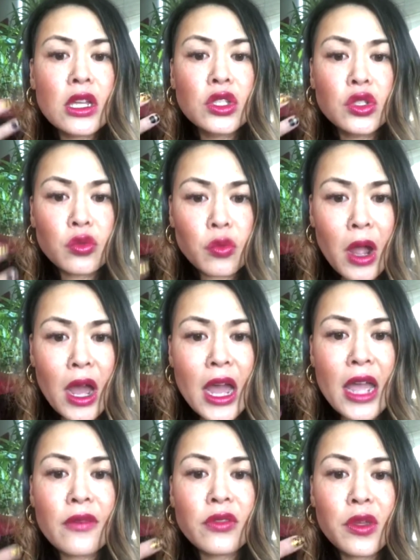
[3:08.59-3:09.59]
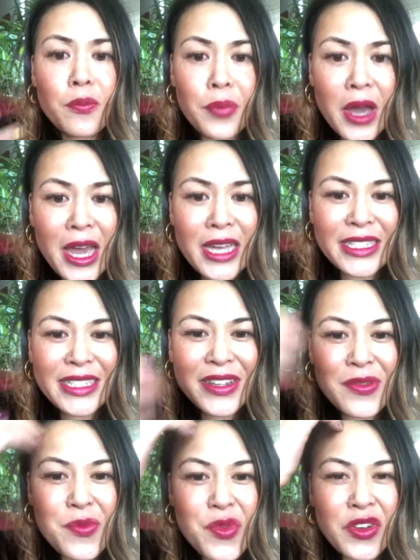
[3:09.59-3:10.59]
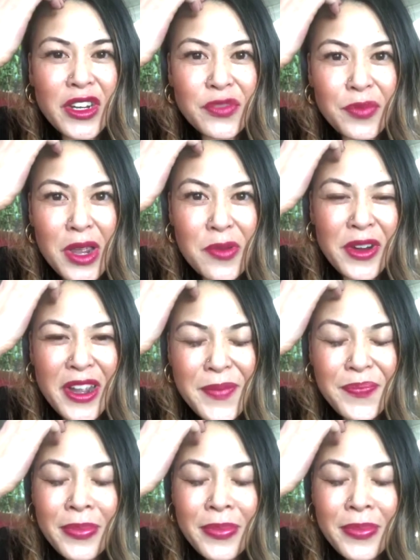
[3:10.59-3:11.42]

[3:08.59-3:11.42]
drive the bus. Good morning, Barbara.